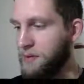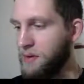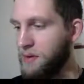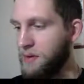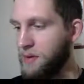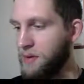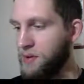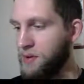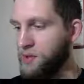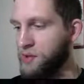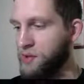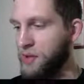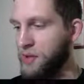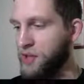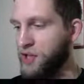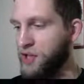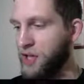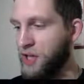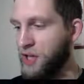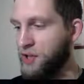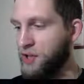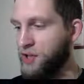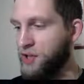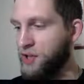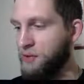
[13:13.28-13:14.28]
So I
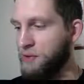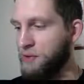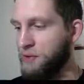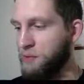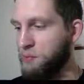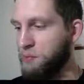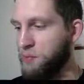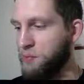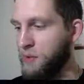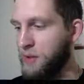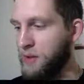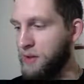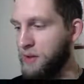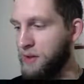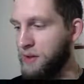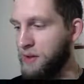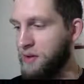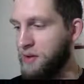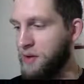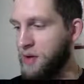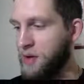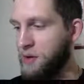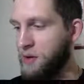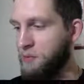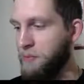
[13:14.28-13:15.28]
challenge you with one.
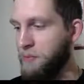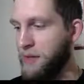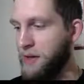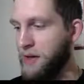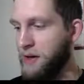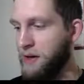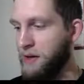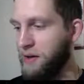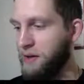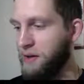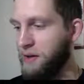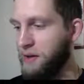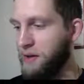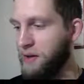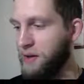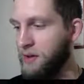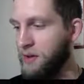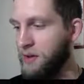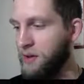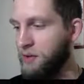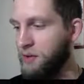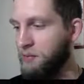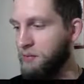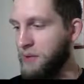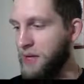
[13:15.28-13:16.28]
We are
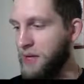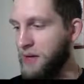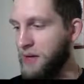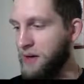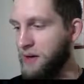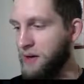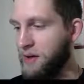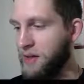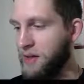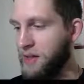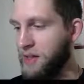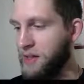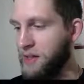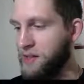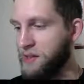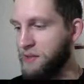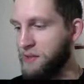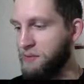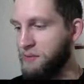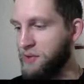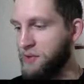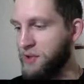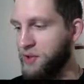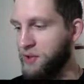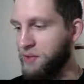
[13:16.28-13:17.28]

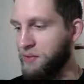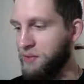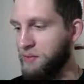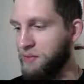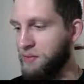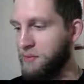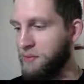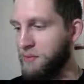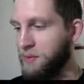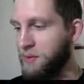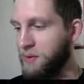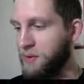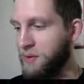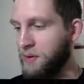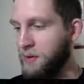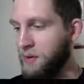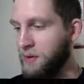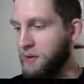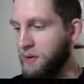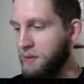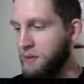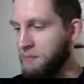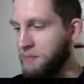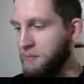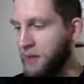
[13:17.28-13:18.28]
accustomed to
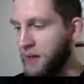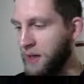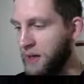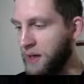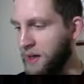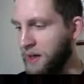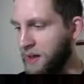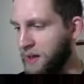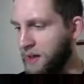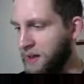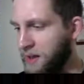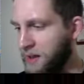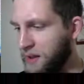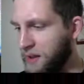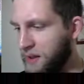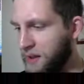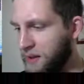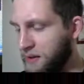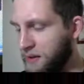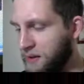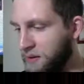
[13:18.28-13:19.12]
Poipole?